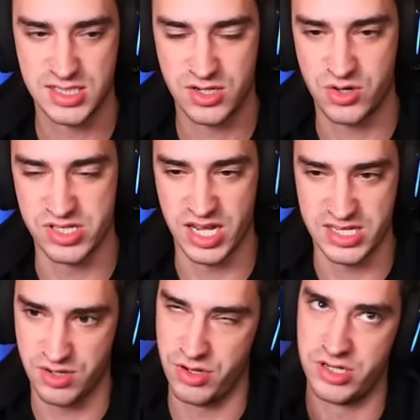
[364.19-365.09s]
Of course, I
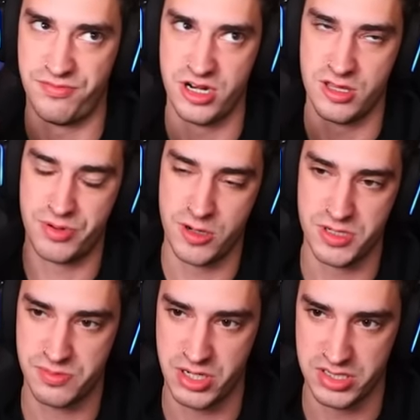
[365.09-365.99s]
guess that would have defeated the
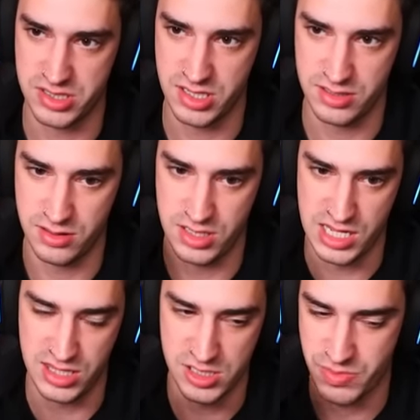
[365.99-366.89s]
purpose because they
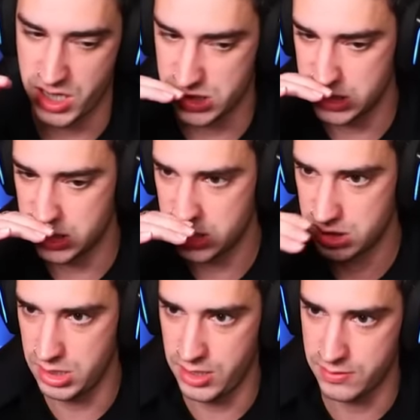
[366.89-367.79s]
need these boxes,
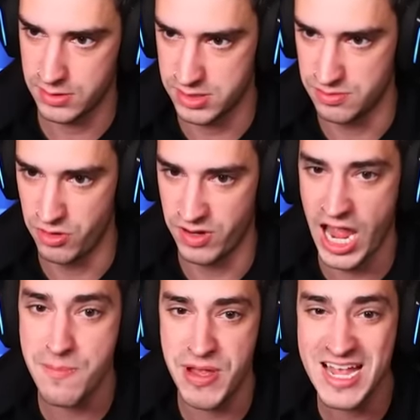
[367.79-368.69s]
you know, because they're moving.
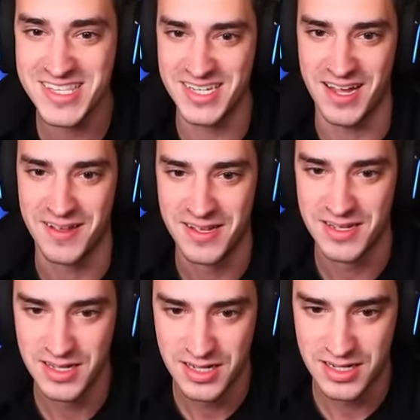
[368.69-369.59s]
Hey, pizza!
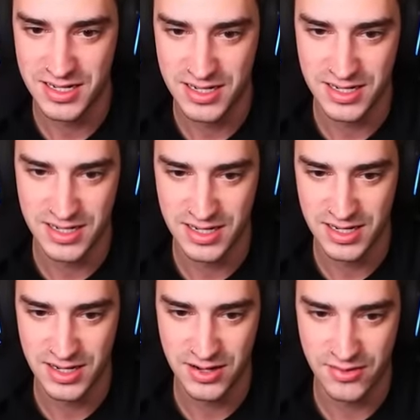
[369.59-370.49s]

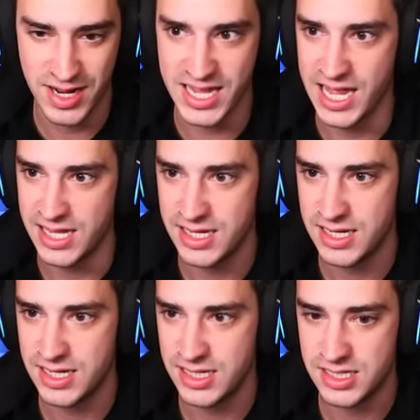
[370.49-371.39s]
What'd I get?
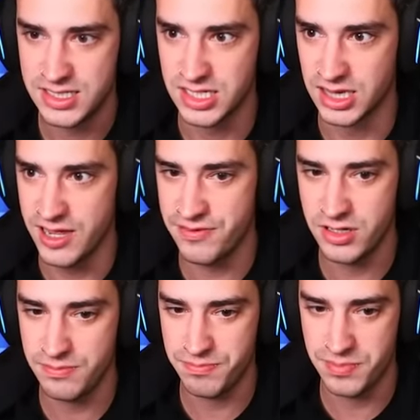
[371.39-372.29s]

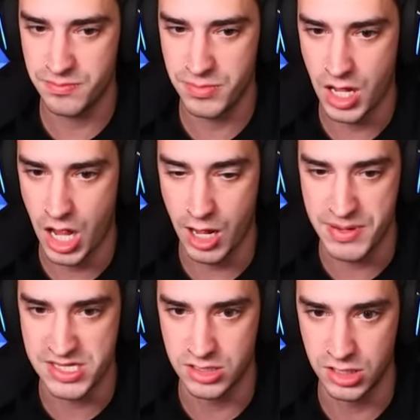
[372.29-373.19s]
Deliver. I got
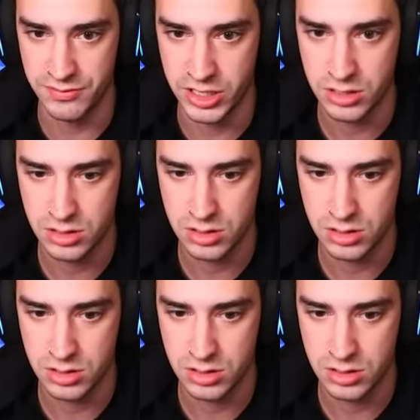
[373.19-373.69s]
pizza delivered.